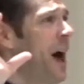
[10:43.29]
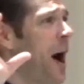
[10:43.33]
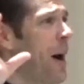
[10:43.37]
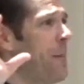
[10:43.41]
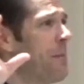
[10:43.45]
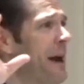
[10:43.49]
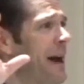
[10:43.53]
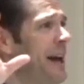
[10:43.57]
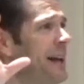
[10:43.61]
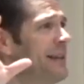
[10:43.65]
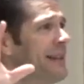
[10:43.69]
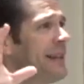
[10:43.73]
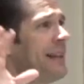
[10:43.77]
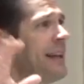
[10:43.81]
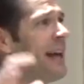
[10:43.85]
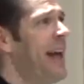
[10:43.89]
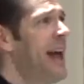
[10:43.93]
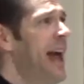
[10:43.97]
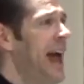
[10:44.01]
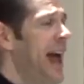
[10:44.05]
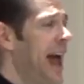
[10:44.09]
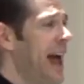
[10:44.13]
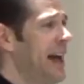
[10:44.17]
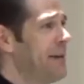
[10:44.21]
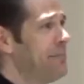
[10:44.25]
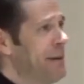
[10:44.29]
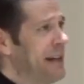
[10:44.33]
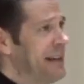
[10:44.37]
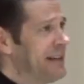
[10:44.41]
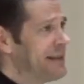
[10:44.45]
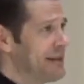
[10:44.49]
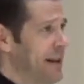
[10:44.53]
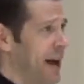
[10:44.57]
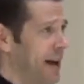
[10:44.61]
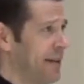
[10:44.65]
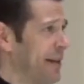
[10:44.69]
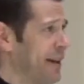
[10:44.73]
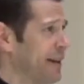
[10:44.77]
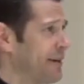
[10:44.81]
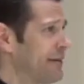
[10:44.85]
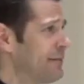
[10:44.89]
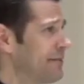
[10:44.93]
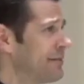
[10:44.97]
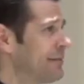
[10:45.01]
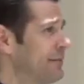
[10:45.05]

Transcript: amazing and means nothing.